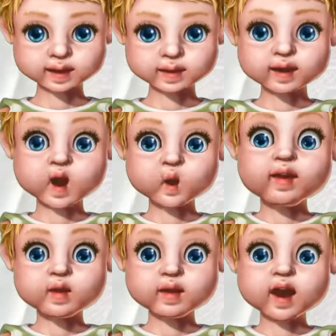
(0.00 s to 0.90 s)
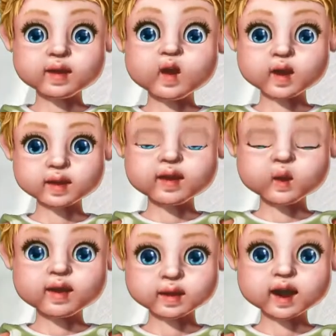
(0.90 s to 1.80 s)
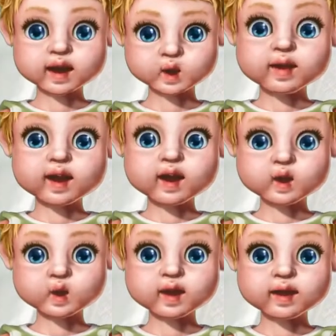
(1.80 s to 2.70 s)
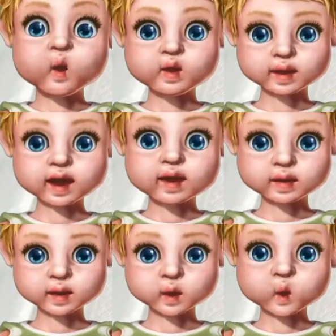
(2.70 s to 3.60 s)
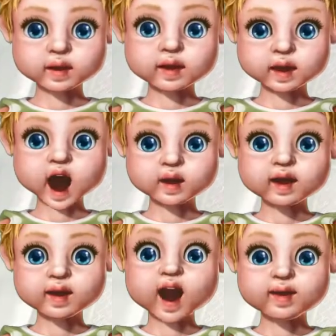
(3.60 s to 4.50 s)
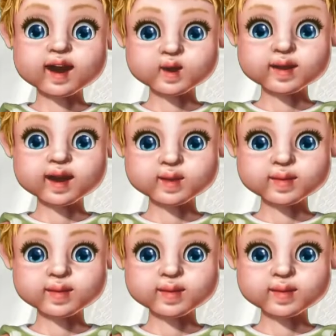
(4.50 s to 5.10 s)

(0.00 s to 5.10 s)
Then you're done marking your 13 inches like so, you can cut it out, okay.